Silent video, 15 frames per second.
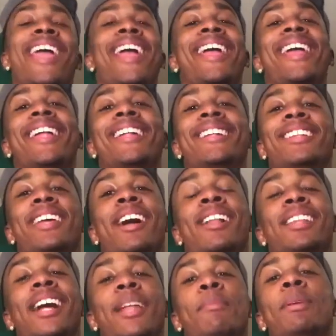And
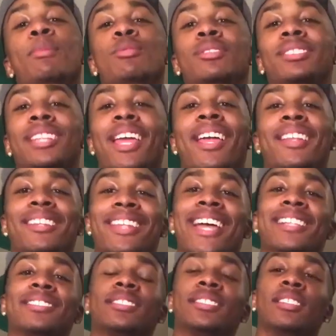a lot of people are saying
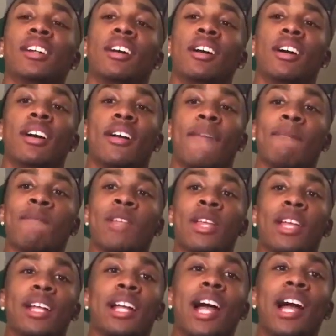that's to
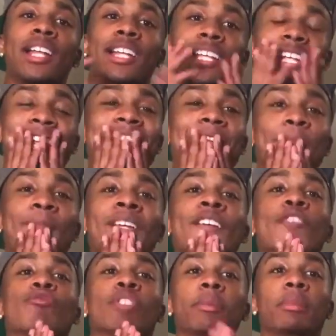kind of keep
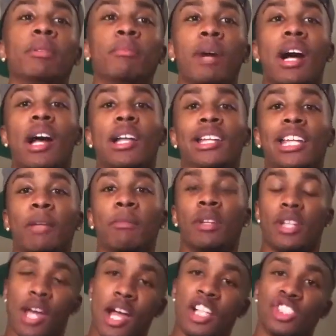Remy Ma and Nicki
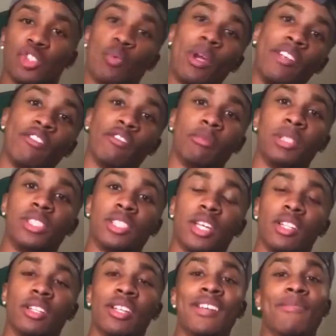Minaj away from each
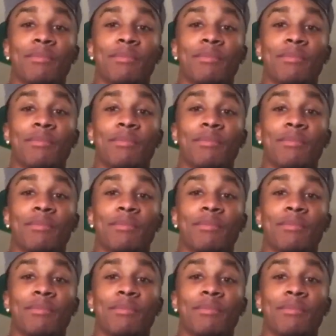other.